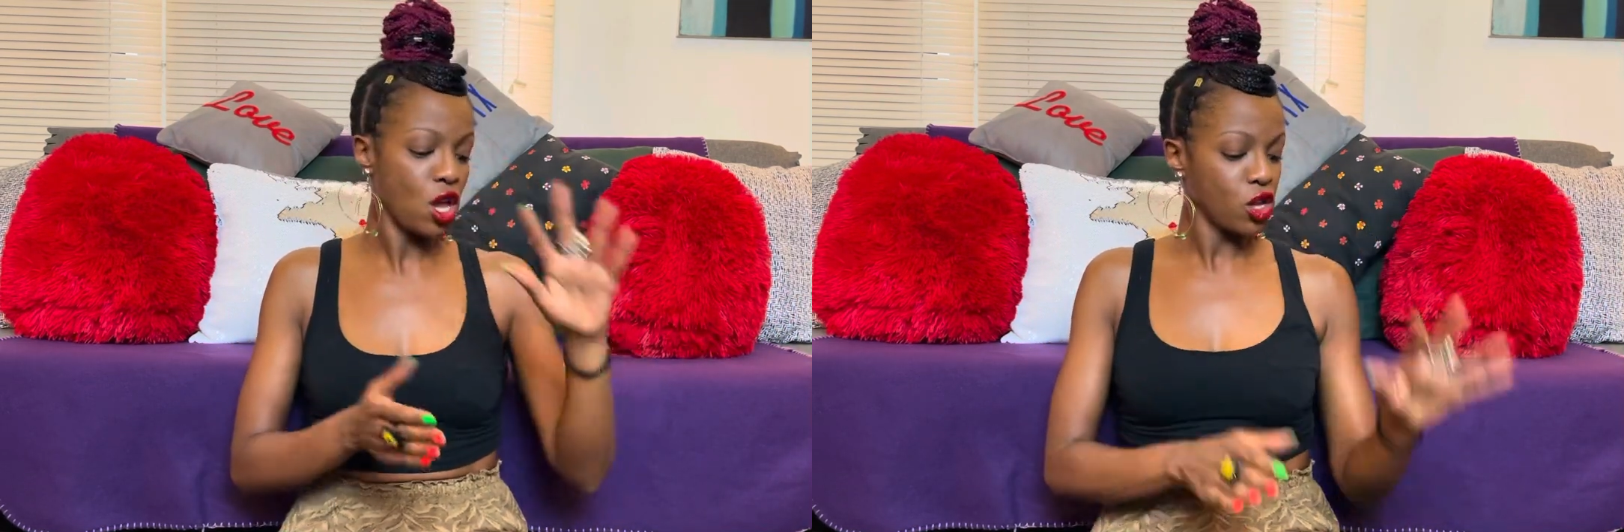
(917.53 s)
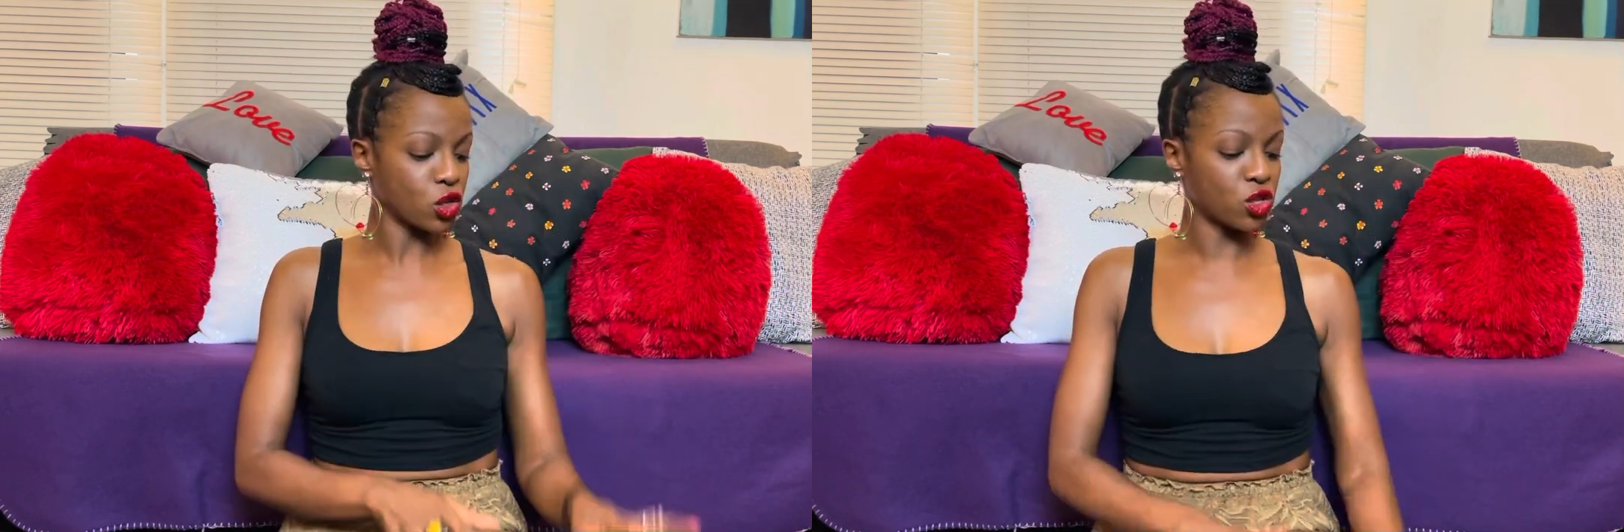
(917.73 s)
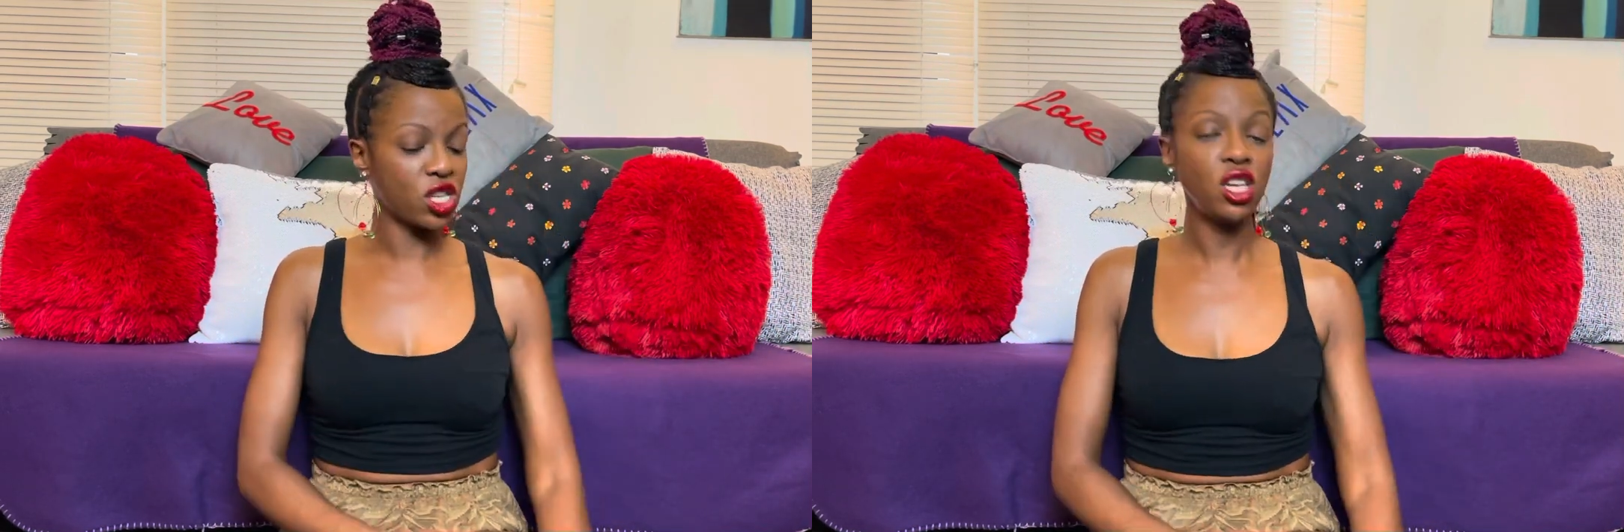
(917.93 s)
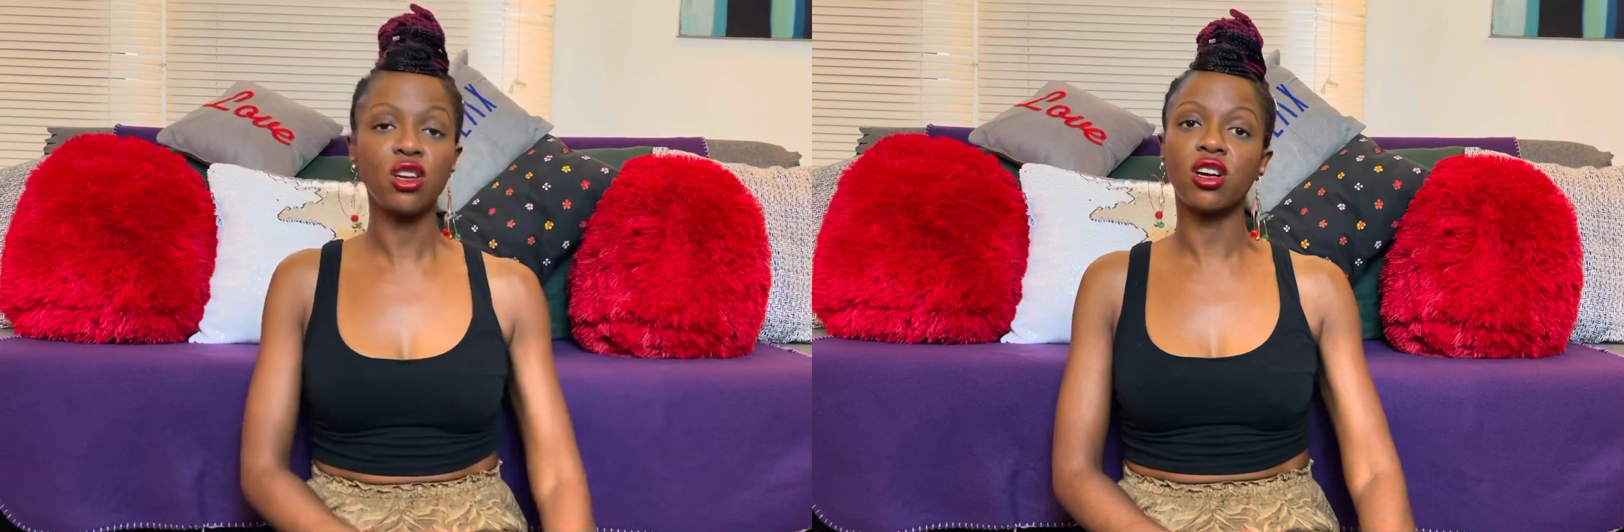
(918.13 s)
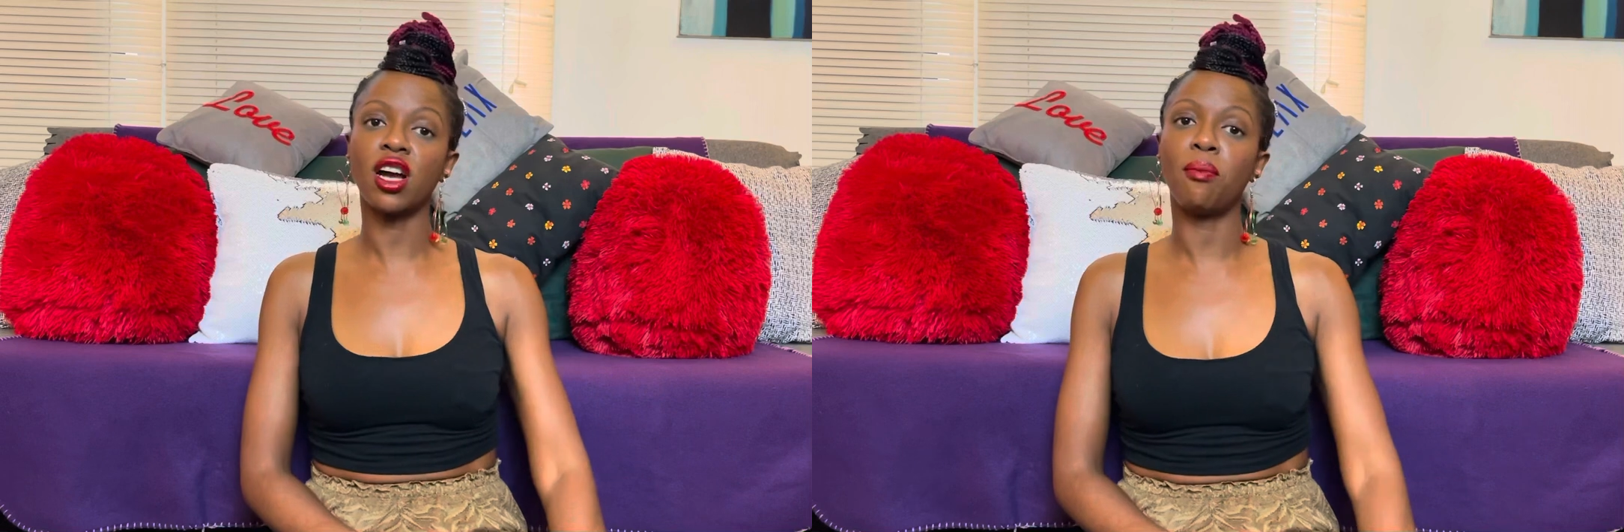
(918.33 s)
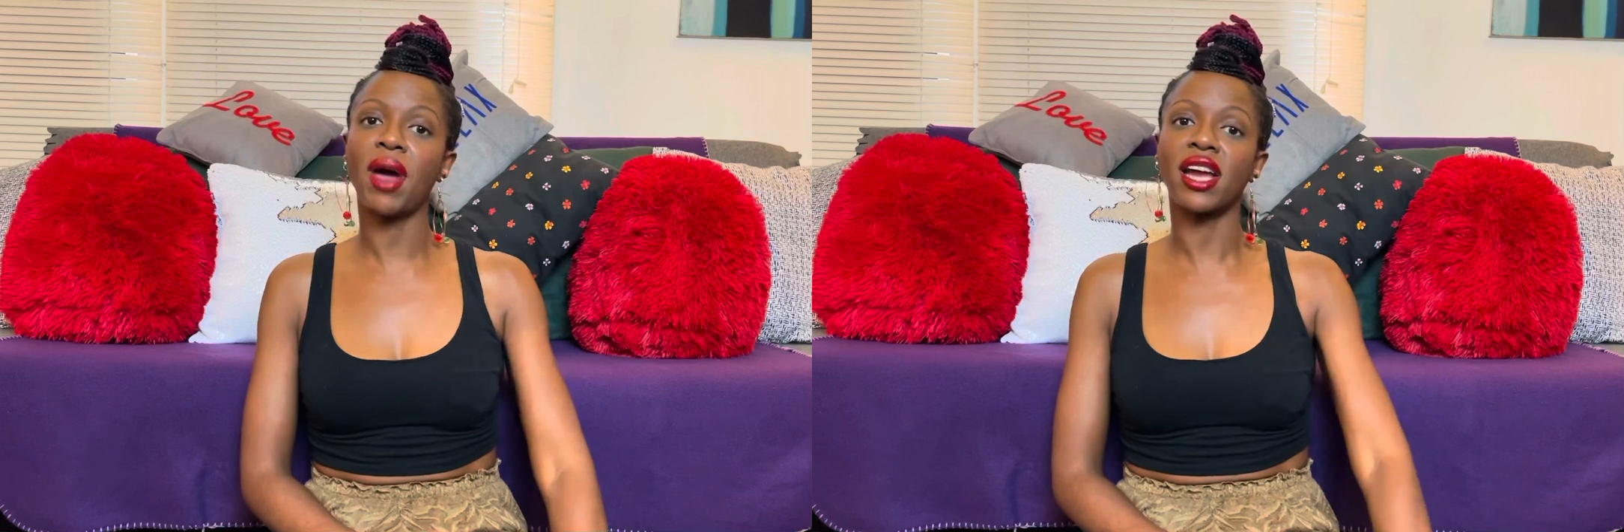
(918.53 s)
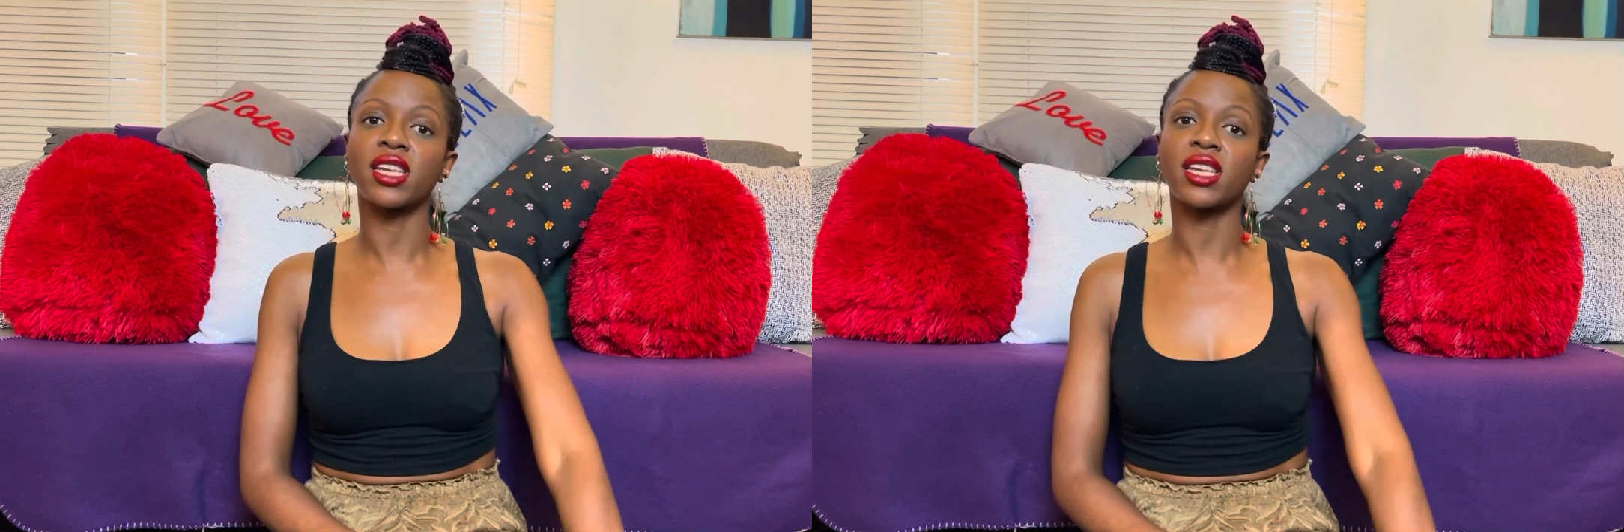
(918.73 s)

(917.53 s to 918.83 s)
So seeing her come back,